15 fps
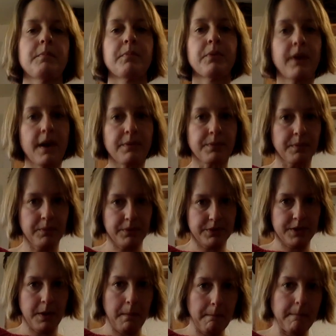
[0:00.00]
preferable
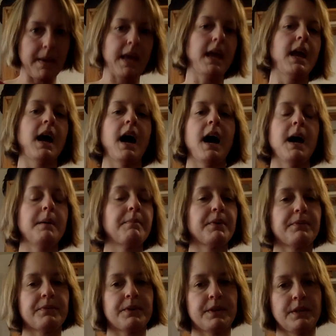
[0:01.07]
to me. I
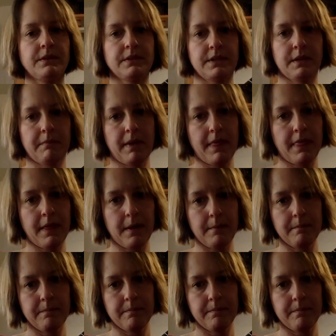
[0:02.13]
prefer using my thumb.